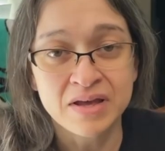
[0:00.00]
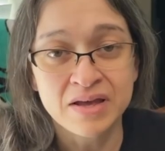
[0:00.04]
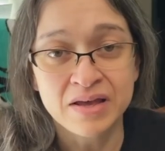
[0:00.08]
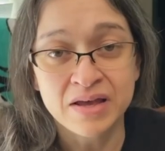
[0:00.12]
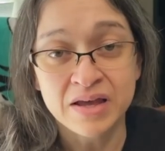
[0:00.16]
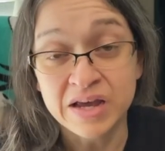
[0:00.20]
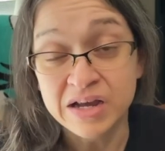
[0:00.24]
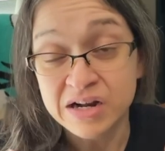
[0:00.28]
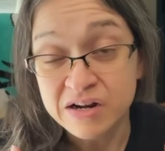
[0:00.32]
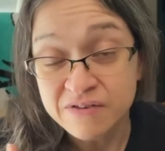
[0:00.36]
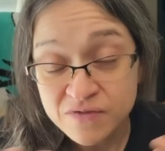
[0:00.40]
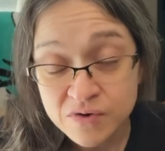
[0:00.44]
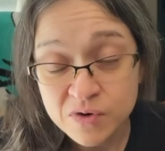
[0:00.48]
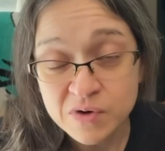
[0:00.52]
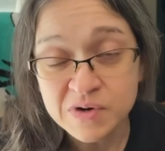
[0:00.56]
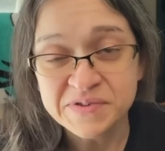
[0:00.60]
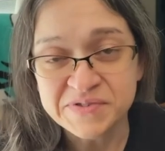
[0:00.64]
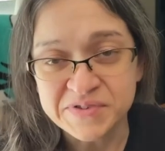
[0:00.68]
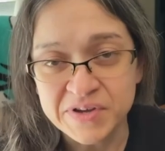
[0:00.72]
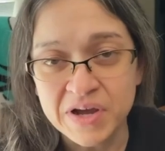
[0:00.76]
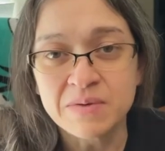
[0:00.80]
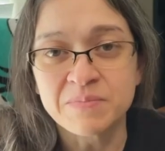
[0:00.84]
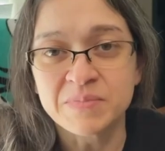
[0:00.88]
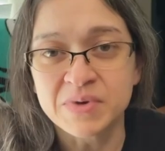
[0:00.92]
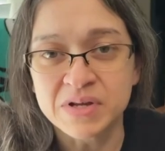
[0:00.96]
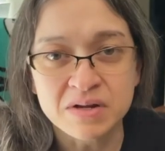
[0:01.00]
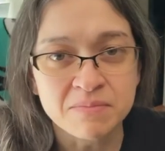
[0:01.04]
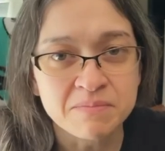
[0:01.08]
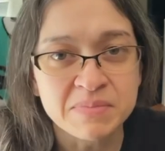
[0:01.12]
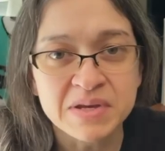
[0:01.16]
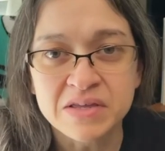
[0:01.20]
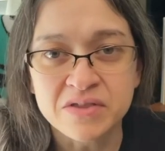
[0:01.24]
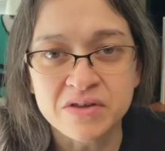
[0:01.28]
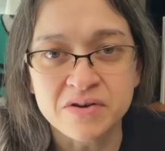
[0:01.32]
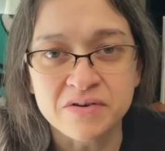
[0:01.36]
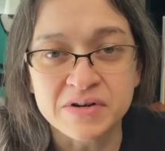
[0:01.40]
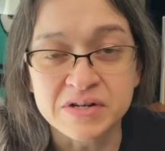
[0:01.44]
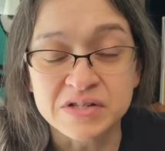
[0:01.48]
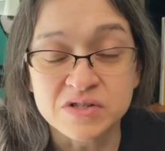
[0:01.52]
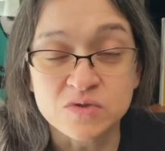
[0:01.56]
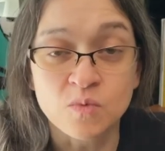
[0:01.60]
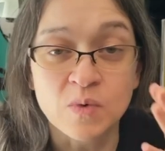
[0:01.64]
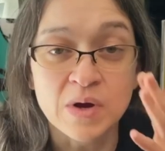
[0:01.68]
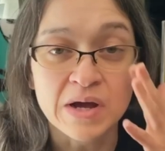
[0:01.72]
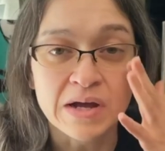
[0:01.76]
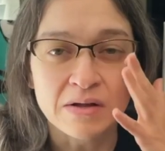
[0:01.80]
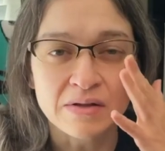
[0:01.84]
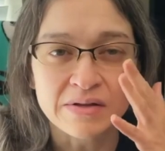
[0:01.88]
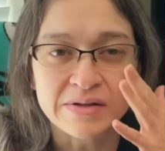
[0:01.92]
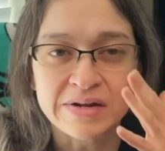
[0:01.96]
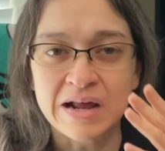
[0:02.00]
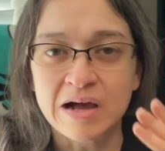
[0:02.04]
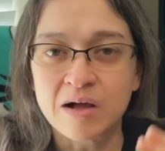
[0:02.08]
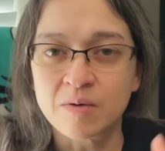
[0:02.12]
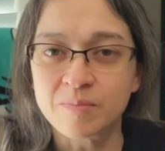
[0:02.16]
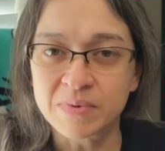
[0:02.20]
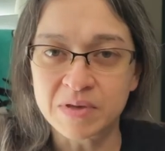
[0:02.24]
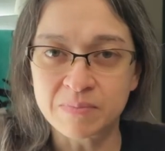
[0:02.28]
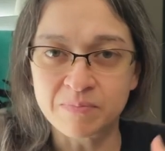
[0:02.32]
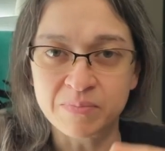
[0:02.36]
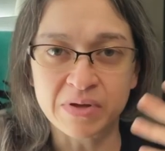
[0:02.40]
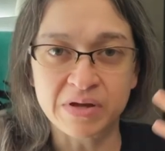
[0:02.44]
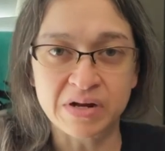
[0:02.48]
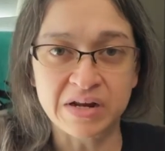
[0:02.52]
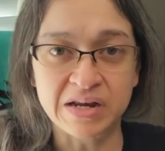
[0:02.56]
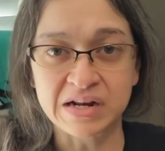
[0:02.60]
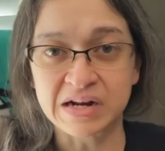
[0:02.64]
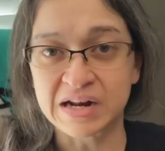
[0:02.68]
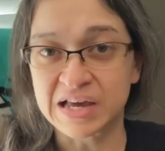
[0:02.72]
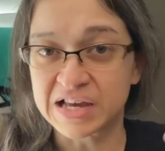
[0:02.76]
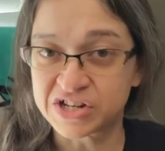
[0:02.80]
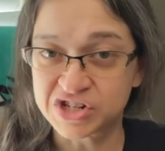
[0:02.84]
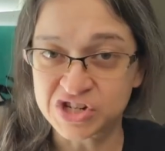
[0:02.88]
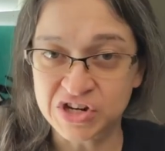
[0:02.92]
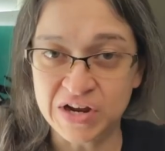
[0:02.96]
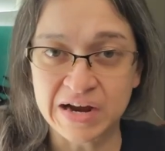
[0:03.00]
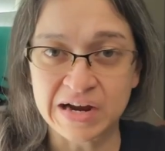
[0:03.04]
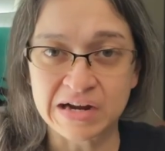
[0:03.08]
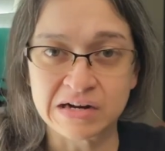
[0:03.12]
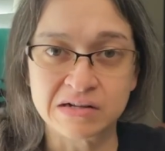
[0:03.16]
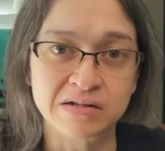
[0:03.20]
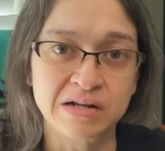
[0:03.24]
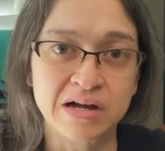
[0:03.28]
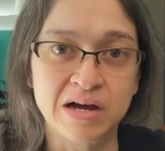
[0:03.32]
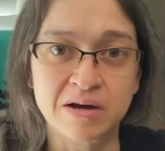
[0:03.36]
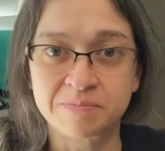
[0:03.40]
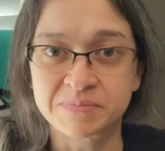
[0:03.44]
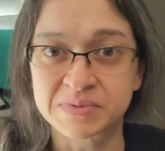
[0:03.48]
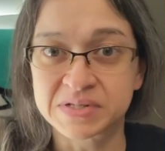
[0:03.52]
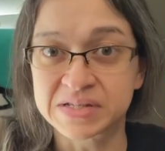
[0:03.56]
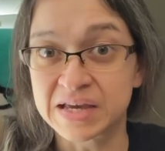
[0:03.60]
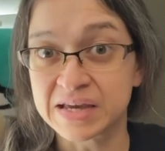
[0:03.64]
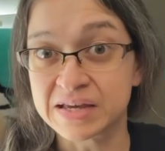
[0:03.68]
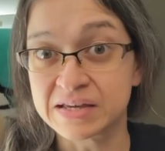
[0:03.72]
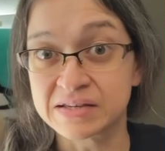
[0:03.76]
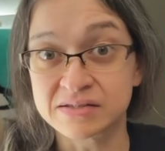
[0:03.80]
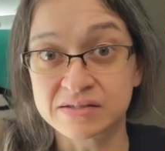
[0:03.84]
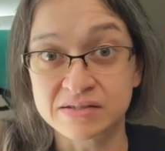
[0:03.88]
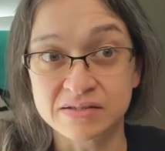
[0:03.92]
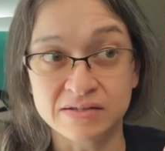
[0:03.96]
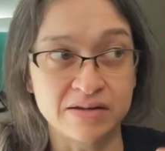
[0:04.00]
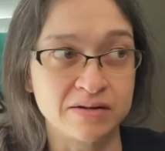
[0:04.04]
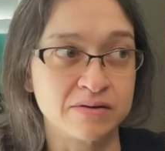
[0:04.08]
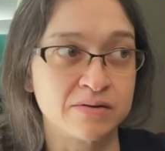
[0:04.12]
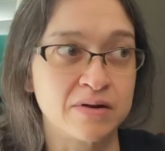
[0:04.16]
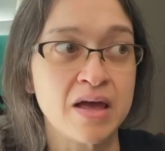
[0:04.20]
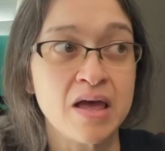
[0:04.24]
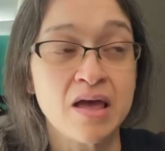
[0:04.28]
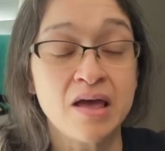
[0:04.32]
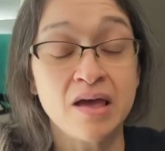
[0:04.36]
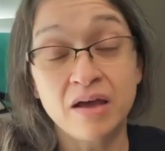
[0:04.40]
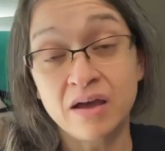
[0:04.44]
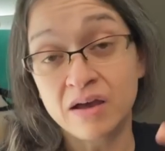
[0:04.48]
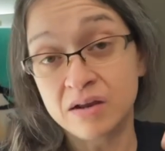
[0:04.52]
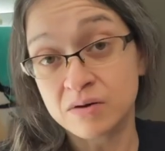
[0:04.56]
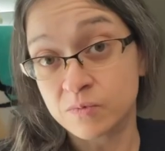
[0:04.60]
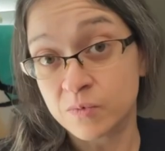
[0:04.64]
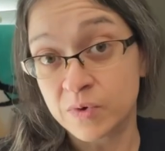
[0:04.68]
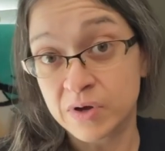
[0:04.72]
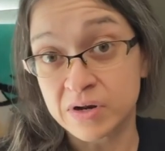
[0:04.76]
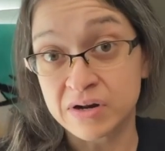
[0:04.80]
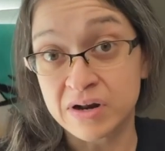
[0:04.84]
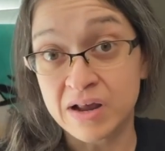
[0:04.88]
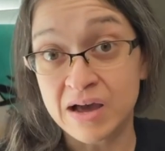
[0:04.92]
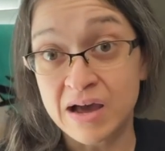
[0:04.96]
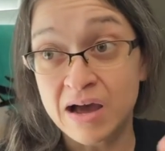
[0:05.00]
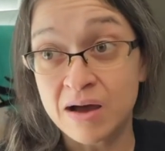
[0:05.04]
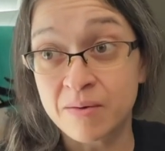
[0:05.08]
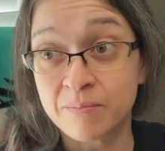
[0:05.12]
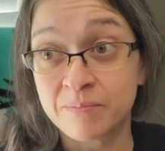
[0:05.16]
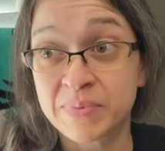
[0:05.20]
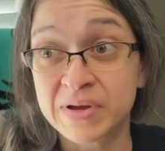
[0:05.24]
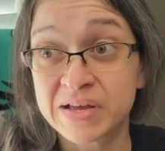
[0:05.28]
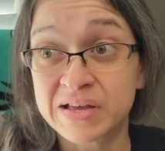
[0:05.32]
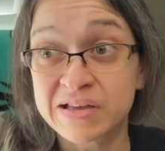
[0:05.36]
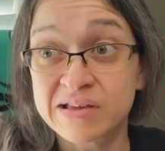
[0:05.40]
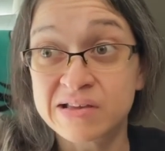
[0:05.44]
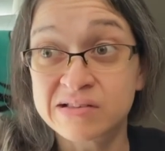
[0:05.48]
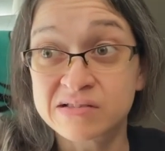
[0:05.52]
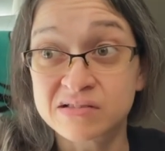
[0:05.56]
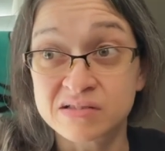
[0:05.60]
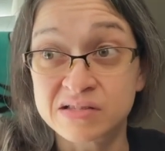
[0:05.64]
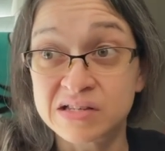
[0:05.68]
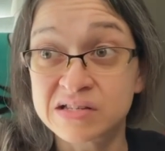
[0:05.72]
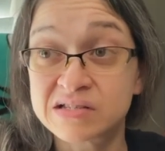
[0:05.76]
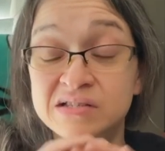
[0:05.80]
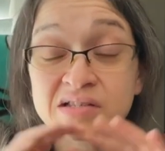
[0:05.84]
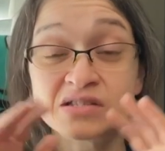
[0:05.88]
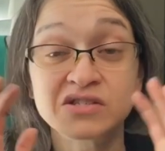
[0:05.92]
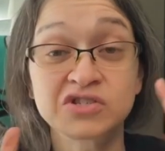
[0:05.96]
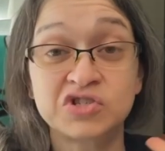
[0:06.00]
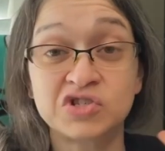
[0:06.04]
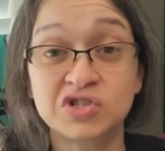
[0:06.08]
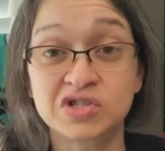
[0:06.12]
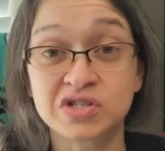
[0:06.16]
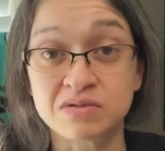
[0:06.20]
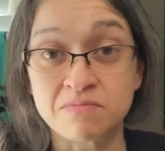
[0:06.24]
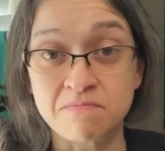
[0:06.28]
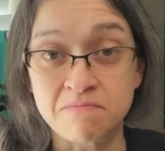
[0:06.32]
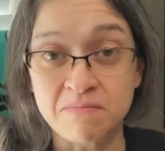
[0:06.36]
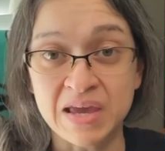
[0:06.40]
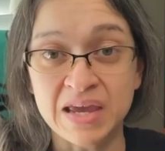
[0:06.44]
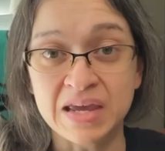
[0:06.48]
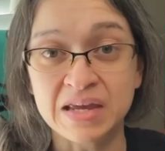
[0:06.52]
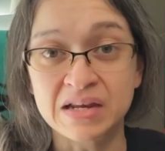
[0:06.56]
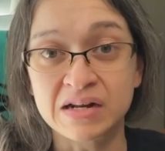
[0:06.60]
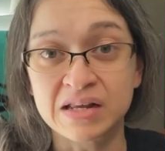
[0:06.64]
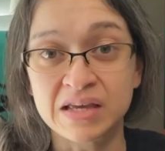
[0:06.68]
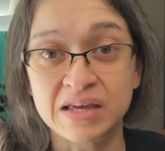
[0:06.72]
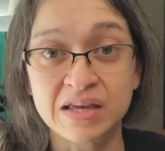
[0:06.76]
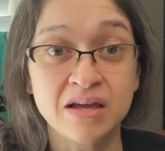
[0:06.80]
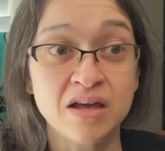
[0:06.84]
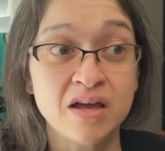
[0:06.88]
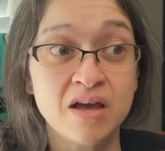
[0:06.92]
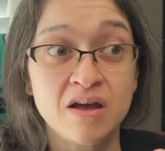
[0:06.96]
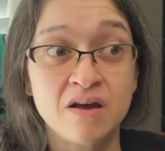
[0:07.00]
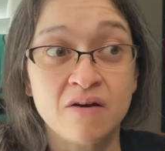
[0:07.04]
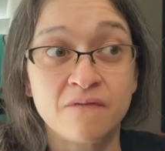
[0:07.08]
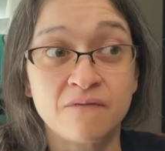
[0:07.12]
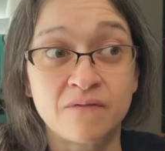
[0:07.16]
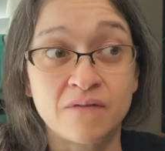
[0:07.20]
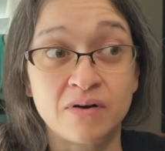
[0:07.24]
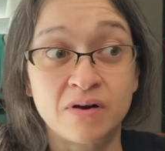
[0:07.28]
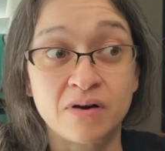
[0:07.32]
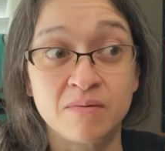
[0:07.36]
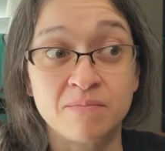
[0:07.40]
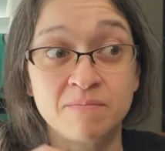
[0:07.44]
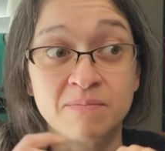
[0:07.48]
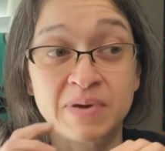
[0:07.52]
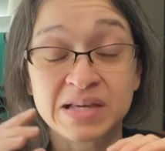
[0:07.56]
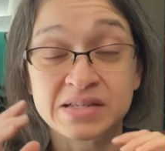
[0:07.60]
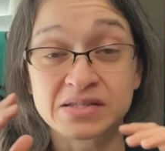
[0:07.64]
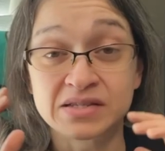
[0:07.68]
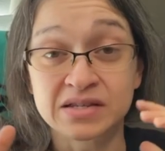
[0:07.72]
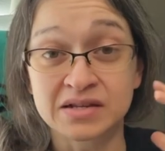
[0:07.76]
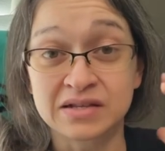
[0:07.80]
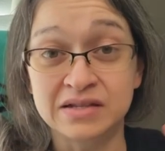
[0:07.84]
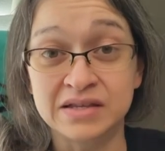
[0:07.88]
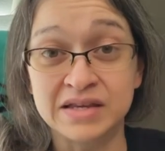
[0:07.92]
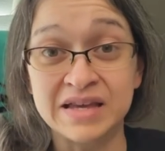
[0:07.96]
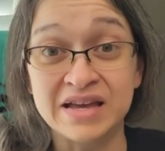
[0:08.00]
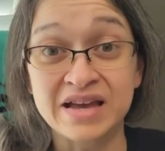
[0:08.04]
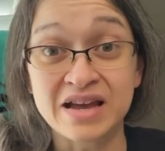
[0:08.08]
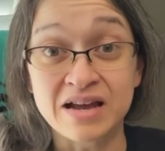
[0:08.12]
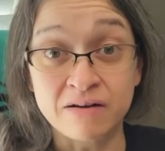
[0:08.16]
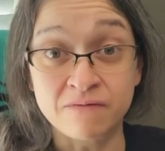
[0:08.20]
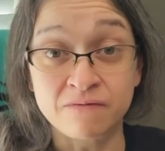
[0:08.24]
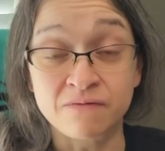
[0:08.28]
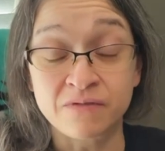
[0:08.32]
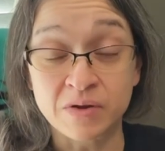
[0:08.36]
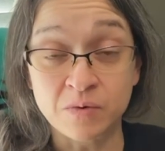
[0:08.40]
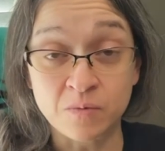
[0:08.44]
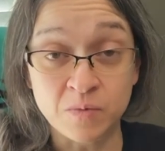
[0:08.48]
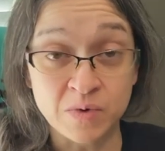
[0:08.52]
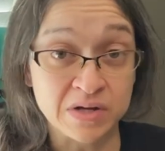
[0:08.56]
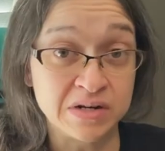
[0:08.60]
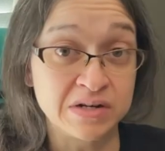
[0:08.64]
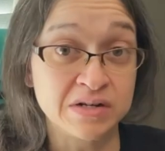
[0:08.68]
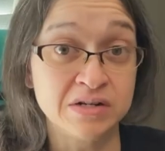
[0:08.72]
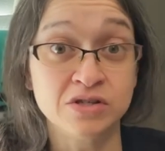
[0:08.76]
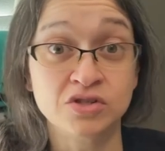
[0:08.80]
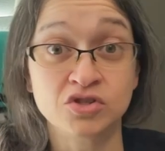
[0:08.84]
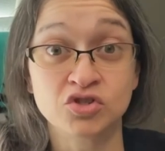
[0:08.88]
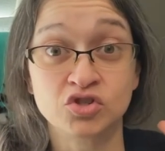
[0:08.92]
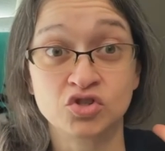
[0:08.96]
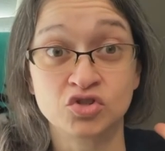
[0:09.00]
And of course I'm gonna be there as well, and I'll be putting like channel updates and whatnot, but this is just mainly for basically everyone,